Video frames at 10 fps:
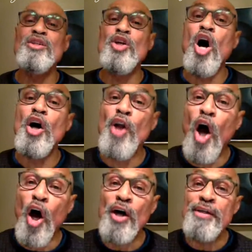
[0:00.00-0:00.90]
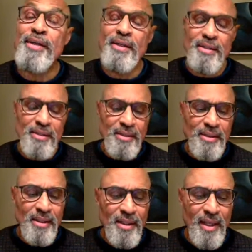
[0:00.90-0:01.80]
gone on,
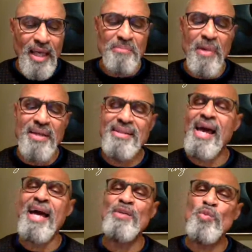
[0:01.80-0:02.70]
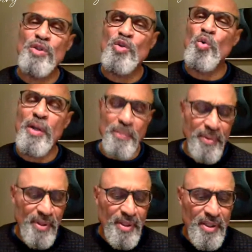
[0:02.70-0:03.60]
like my dad would quip
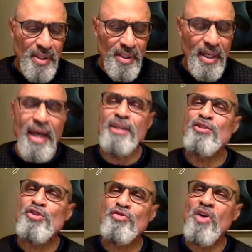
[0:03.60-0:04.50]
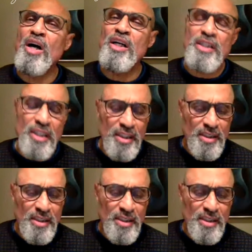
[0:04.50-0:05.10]
and shrug.